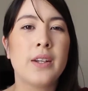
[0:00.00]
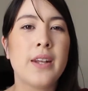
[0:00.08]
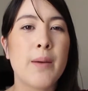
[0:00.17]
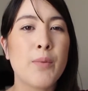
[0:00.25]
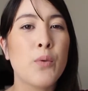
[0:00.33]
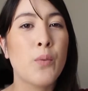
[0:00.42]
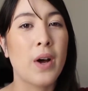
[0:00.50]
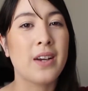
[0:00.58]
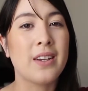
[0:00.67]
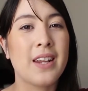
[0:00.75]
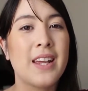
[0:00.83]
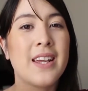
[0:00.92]
Number
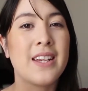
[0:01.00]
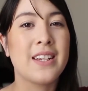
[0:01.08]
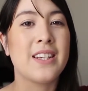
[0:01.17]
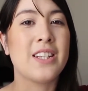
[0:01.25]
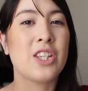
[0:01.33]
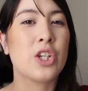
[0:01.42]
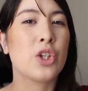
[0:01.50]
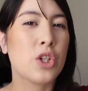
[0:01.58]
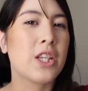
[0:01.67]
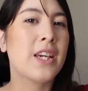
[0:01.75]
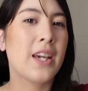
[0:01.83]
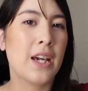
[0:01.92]
1 is
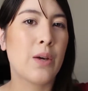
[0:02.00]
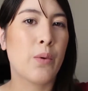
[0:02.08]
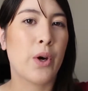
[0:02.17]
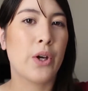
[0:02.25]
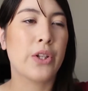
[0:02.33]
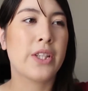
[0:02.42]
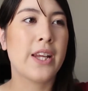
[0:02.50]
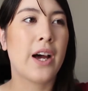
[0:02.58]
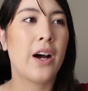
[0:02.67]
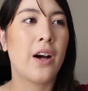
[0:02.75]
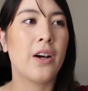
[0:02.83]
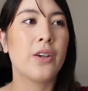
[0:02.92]
using keywords.
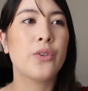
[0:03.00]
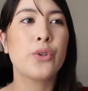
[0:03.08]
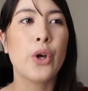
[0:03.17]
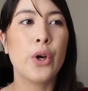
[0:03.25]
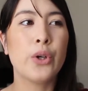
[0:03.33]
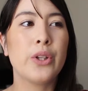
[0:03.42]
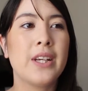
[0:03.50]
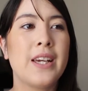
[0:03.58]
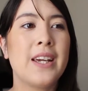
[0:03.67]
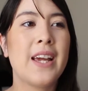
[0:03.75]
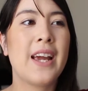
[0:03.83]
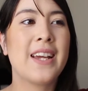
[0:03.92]
Now, not
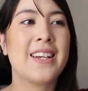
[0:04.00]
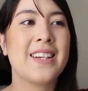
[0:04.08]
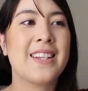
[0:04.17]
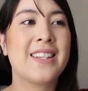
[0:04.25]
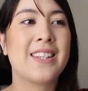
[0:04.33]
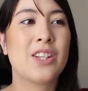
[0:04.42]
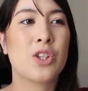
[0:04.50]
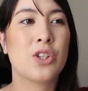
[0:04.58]
only is